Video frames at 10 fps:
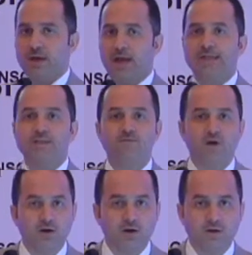
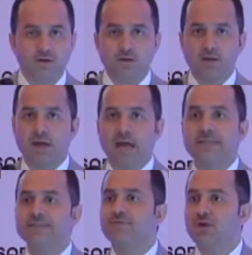antiviral,
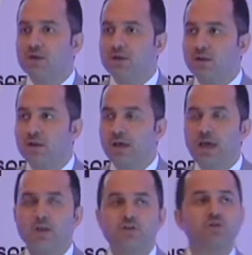antifungal,
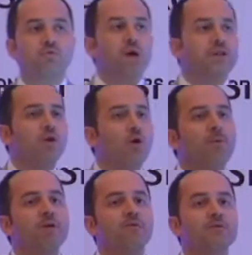and you're just waiting,
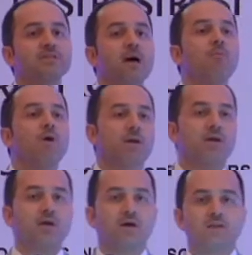hoping for someone,
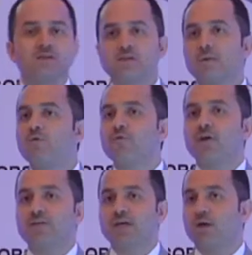some of the
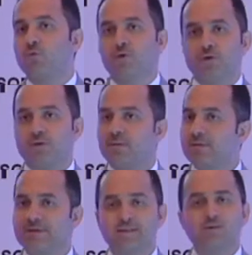drug's gonna work.
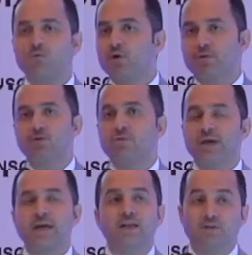It doesn't work this
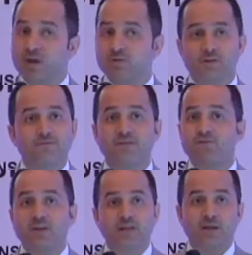way in
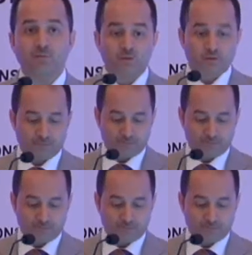2015 anymore.